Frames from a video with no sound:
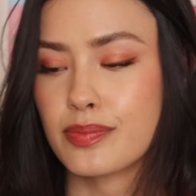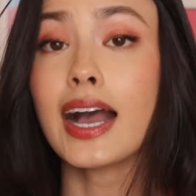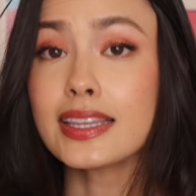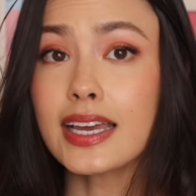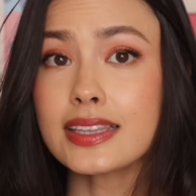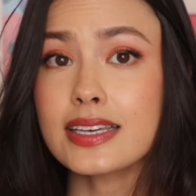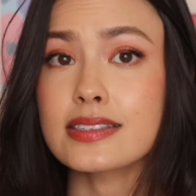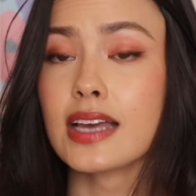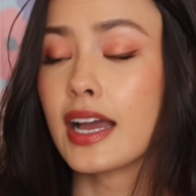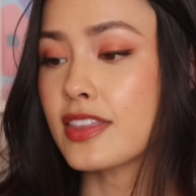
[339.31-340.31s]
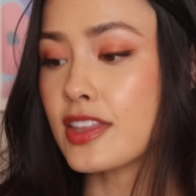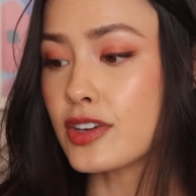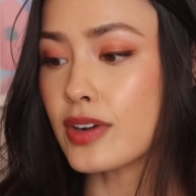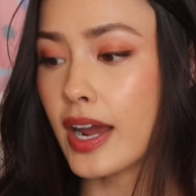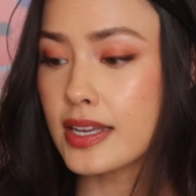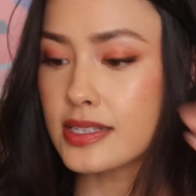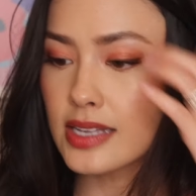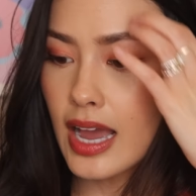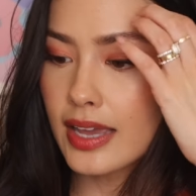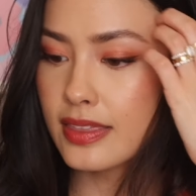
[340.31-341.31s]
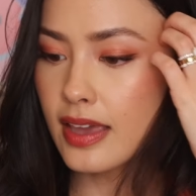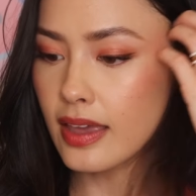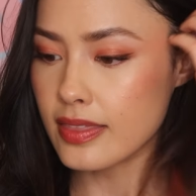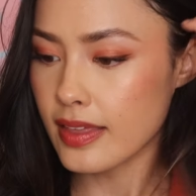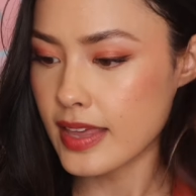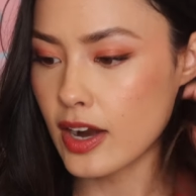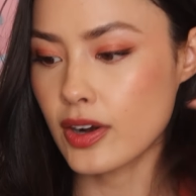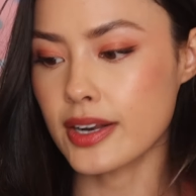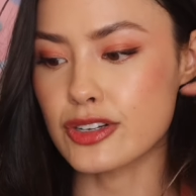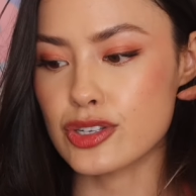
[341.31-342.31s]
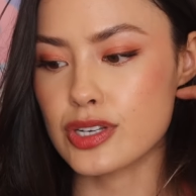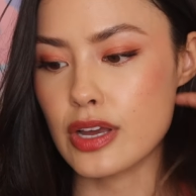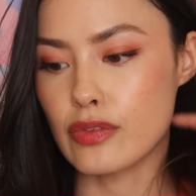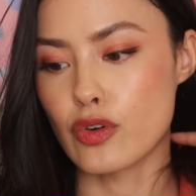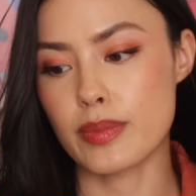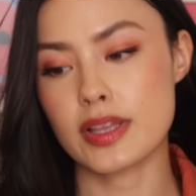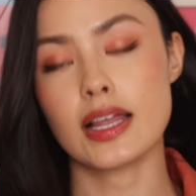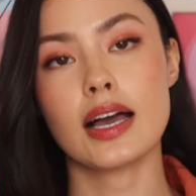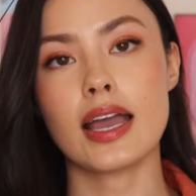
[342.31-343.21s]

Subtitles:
I like these. I think they're nice. I think that they are an interesting formula,